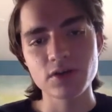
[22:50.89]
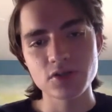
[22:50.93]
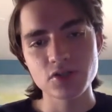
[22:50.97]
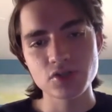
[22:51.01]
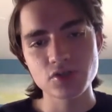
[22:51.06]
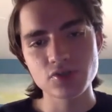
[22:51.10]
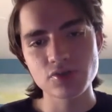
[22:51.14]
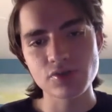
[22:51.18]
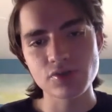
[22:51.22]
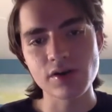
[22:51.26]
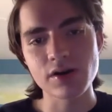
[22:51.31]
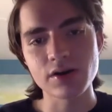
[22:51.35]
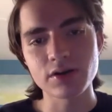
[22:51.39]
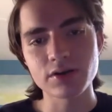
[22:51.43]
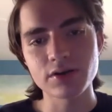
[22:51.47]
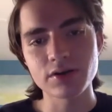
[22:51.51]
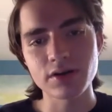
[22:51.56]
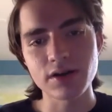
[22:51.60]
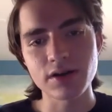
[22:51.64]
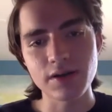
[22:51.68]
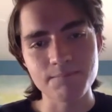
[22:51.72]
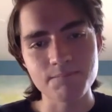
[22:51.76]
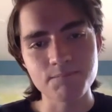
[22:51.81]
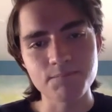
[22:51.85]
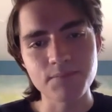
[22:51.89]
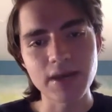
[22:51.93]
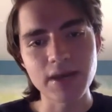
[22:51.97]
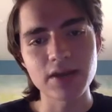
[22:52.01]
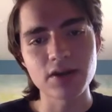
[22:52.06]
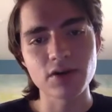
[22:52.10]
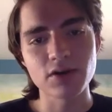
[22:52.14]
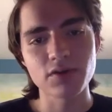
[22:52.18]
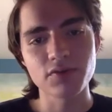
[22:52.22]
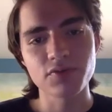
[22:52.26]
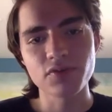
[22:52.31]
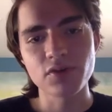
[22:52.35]
stronger, and
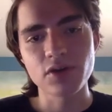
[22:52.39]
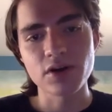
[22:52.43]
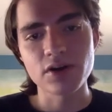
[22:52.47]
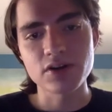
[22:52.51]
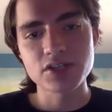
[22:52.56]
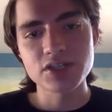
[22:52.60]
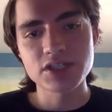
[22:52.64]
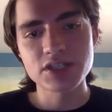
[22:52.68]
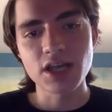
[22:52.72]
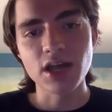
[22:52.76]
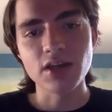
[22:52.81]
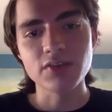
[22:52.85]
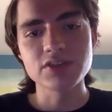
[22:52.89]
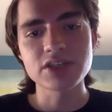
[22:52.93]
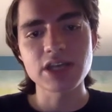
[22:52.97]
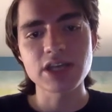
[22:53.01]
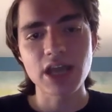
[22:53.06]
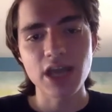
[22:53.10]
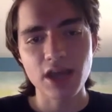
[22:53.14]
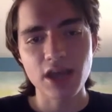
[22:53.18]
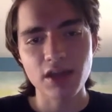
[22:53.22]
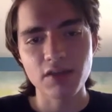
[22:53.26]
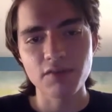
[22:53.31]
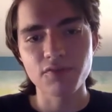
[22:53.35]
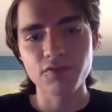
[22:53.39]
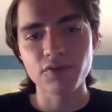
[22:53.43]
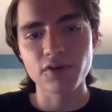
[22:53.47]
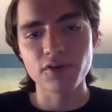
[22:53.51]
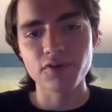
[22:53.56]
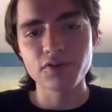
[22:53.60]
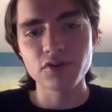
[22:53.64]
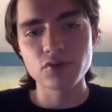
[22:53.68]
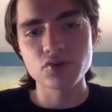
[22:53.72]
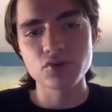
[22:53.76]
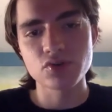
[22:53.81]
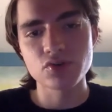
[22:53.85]
better for ourselves and for
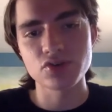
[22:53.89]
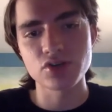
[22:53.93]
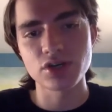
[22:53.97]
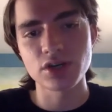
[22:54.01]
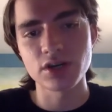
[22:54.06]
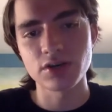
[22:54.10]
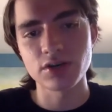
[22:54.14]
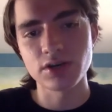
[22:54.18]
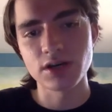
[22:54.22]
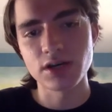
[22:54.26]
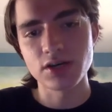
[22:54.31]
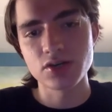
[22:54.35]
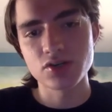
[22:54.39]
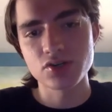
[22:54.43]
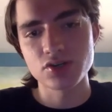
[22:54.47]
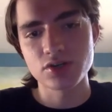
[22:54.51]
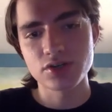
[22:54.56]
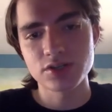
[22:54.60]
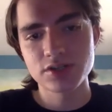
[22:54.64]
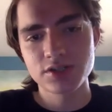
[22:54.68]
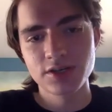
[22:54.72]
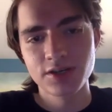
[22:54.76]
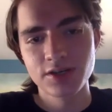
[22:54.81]
future generations.